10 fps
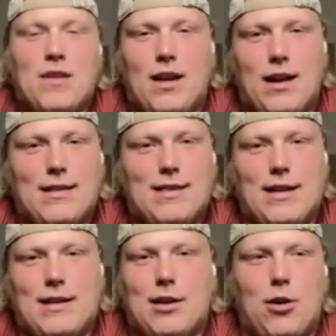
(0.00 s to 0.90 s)
And I
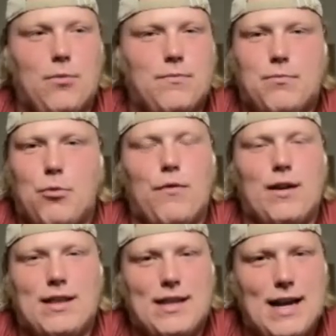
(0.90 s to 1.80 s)
think, you know,
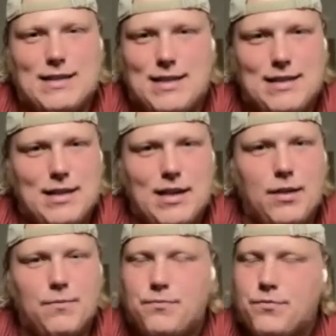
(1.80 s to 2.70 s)
moving to the
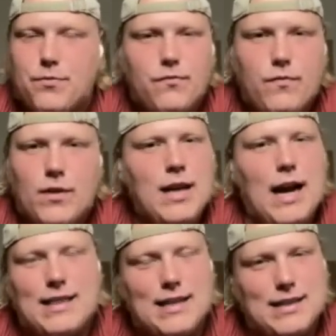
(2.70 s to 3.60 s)
SEC,
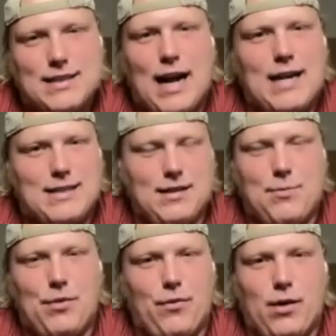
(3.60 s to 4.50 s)
I think the sky's the
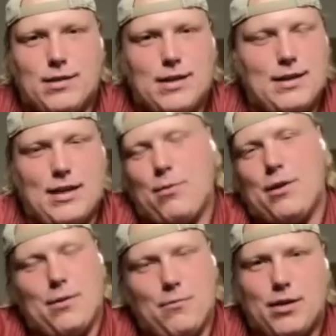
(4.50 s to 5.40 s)
limit for us. I think
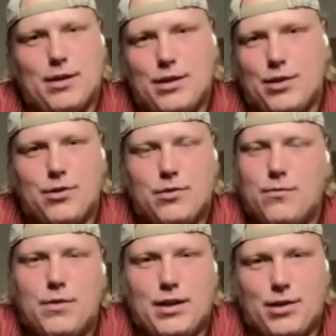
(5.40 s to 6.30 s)
we can
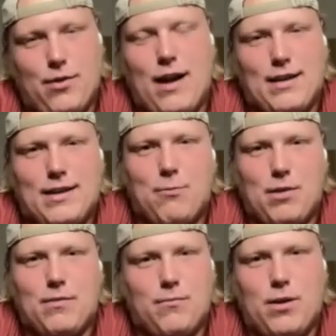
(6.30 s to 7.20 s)
do anything
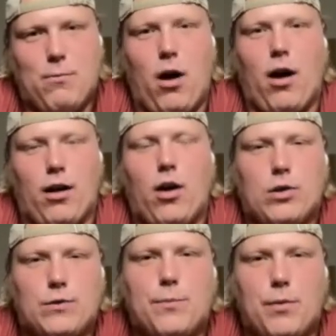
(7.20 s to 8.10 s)
we want in
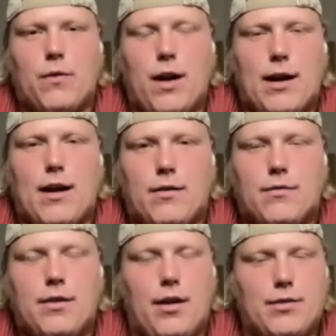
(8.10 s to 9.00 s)
college football right now,
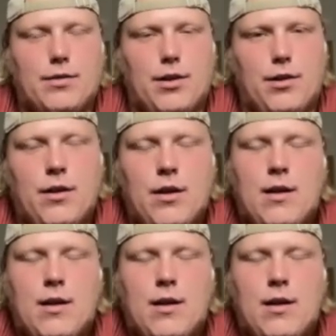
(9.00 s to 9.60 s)
you know. So